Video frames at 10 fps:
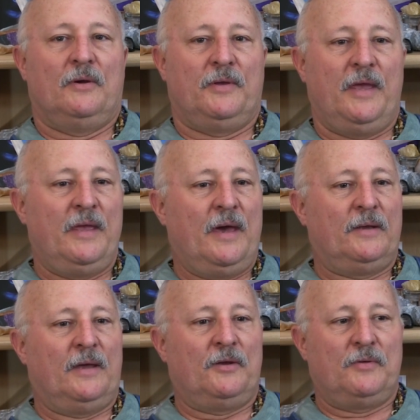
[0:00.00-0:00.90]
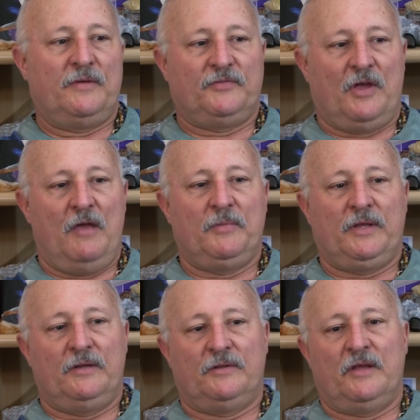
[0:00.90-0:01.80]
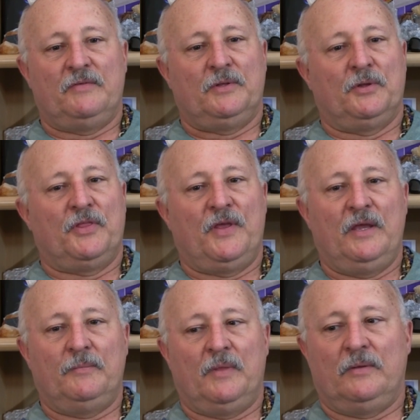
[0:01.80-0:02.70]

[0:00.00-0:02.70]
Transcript: Okay, I, I don't have time to get into every little thing.